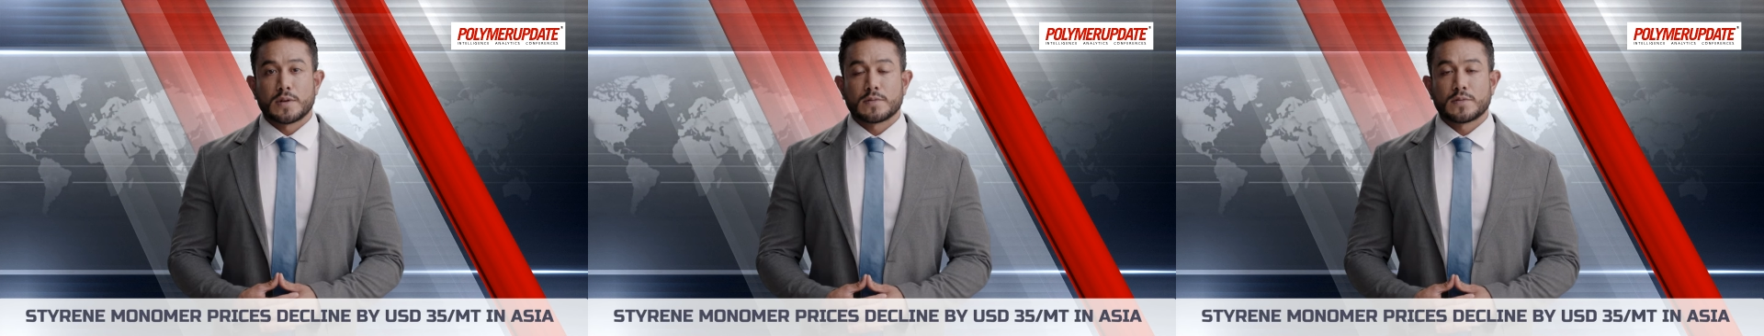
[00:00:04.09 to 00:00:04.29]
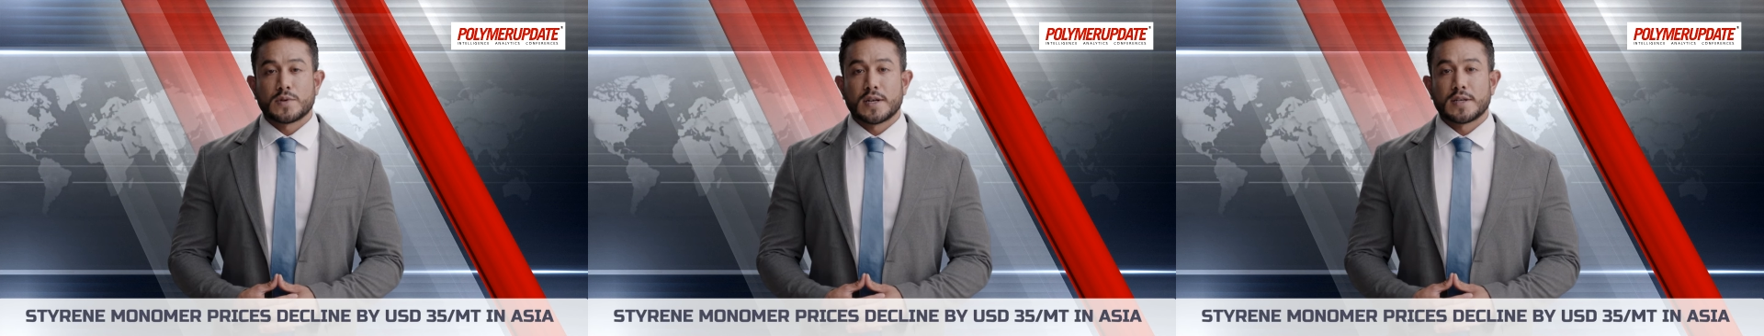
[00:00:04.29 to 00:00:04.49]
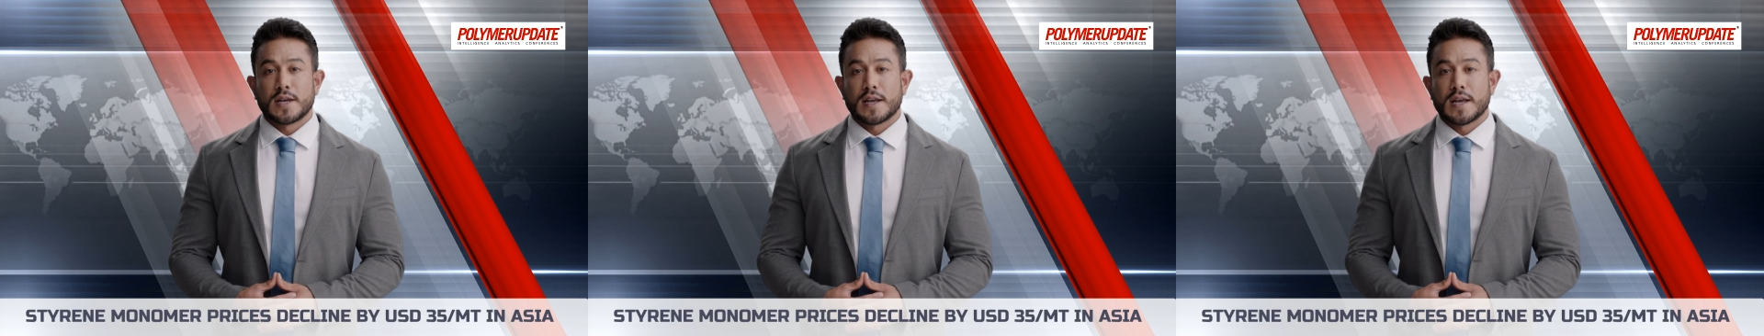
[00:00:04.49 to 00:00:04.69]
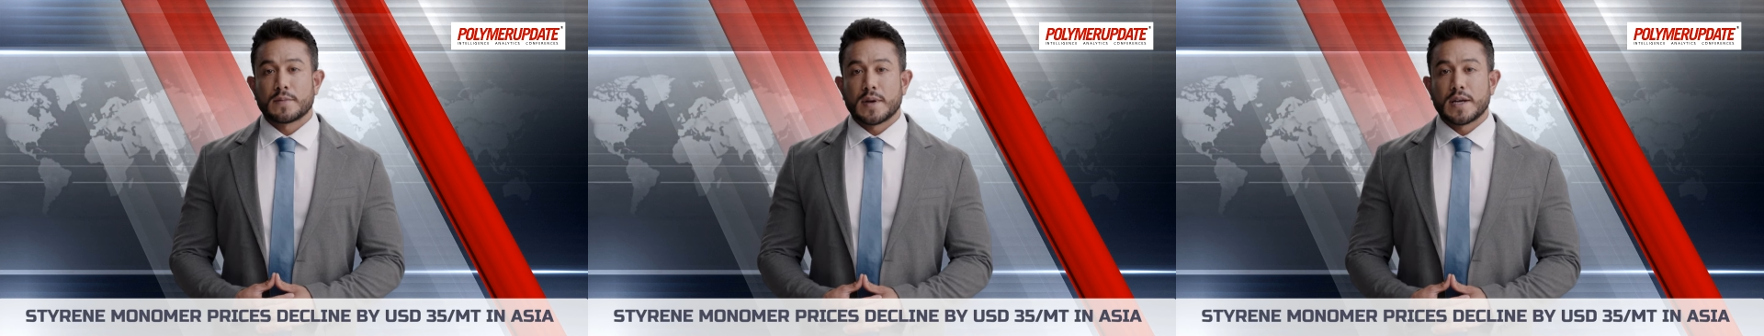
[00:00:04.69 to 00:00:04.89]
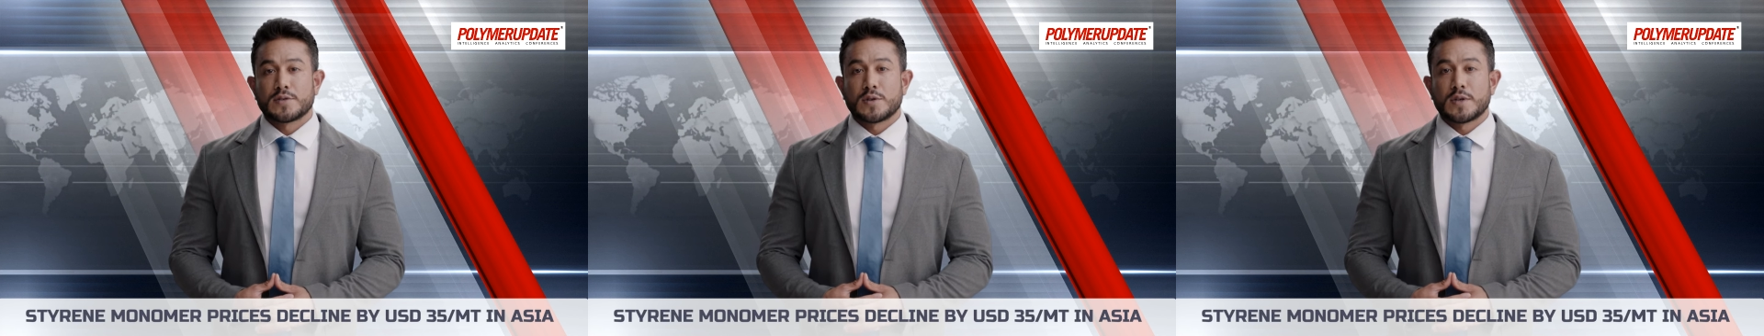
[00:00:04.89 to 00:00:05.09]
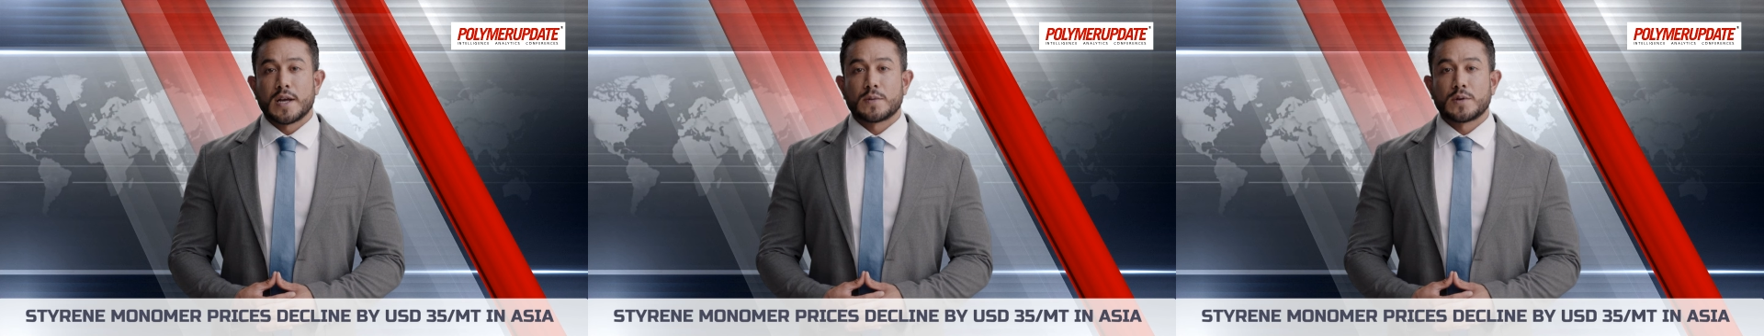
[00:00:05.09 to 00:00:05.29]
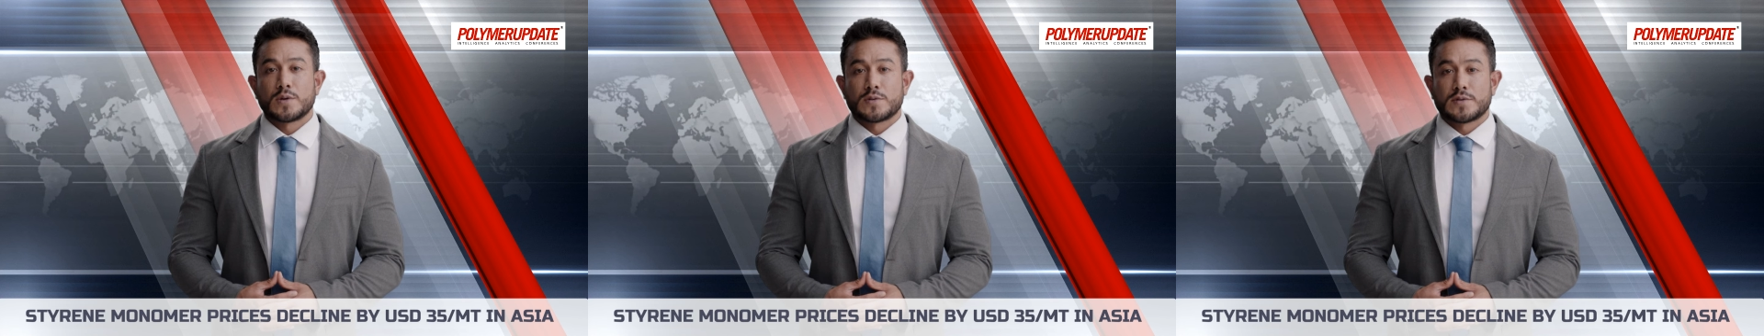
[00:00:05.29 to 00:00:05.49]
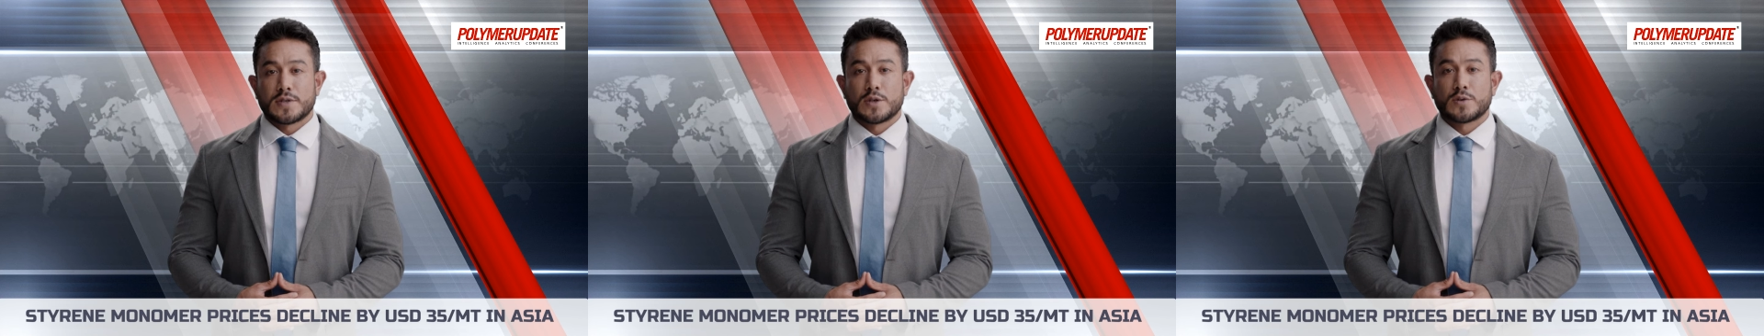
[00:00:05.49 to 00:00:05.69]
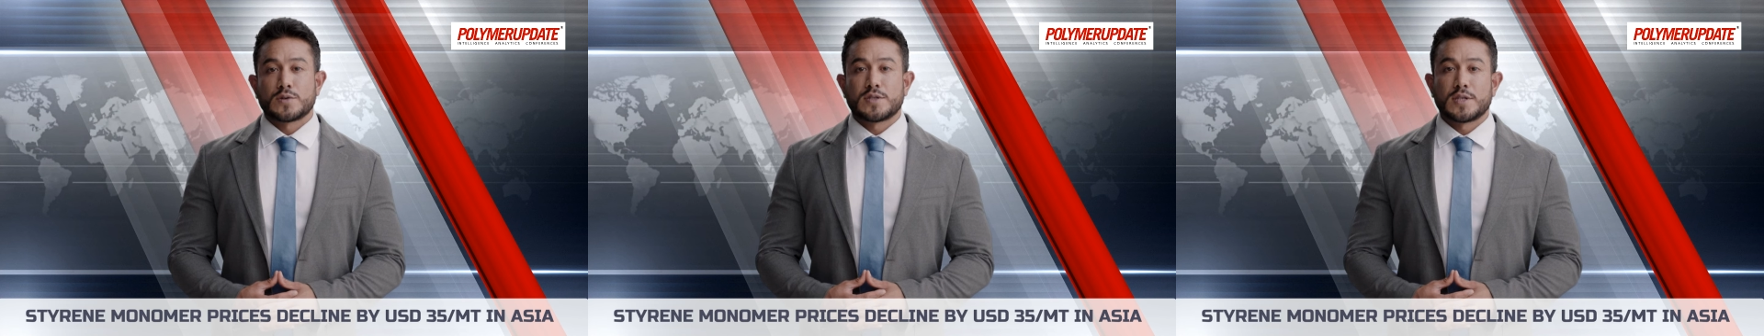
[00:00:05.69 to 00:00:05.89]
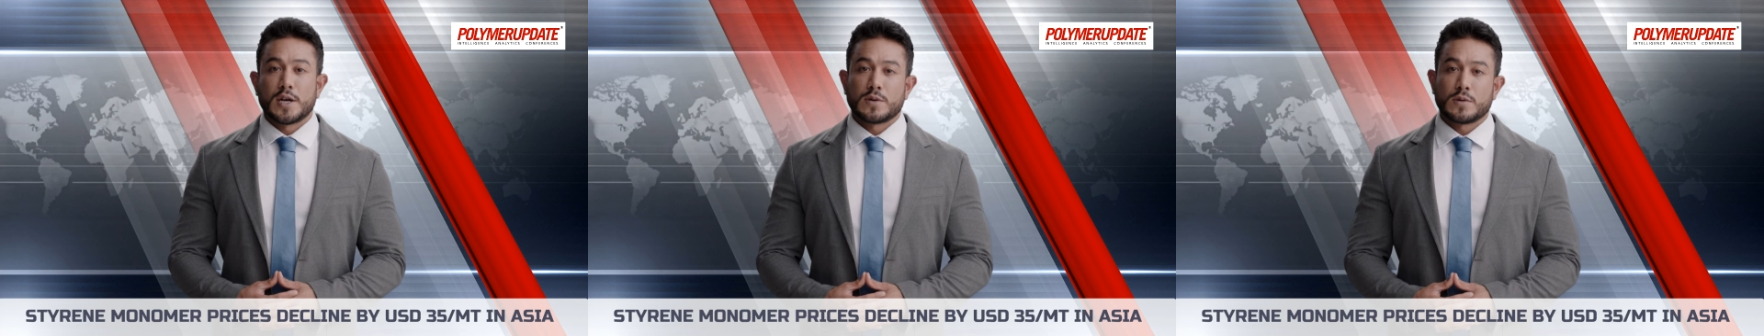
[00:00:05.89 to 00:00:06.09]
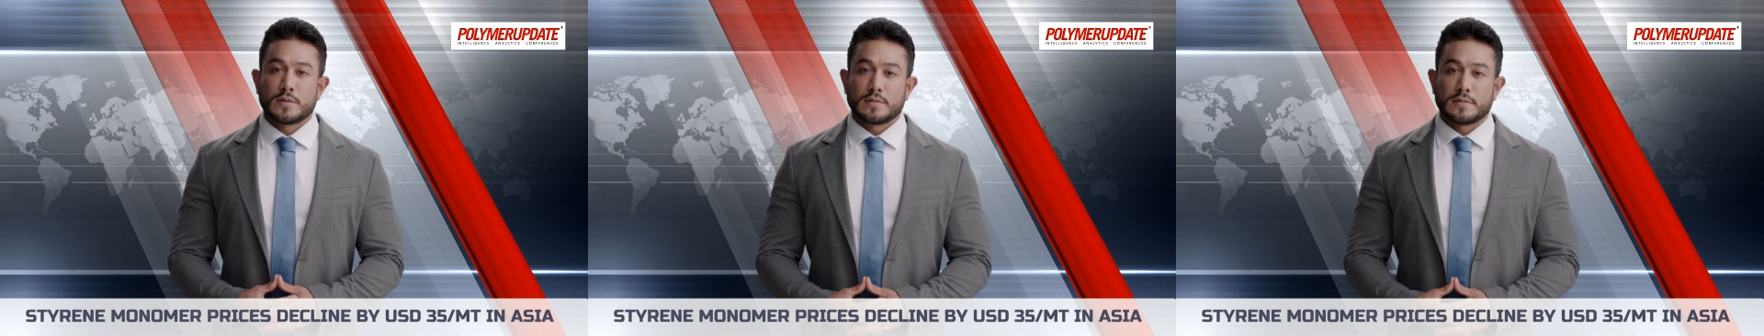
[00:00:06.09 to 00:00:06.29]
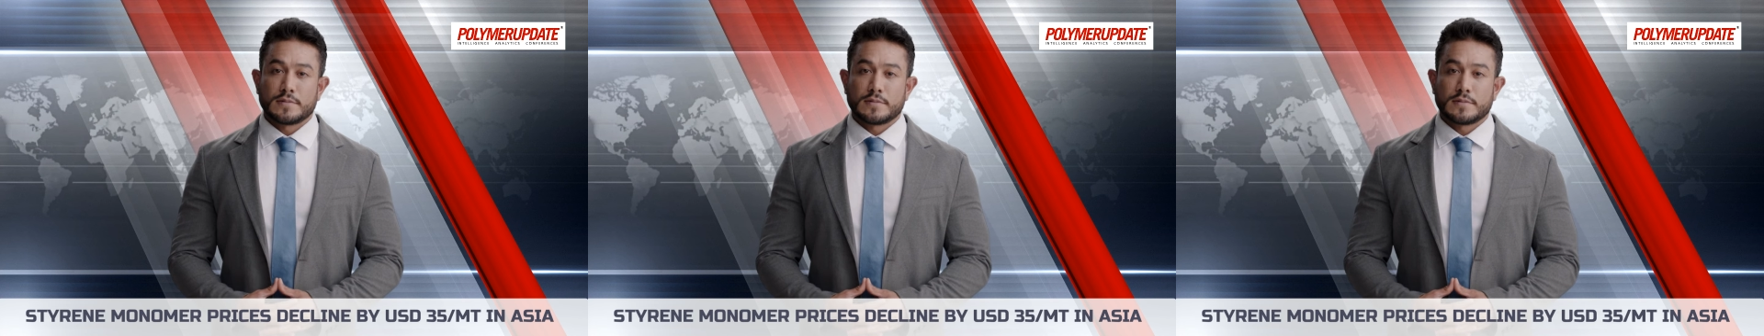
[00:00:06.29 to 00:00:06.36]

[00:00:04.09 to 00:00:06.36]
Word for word: a free daily petrochemicals news show.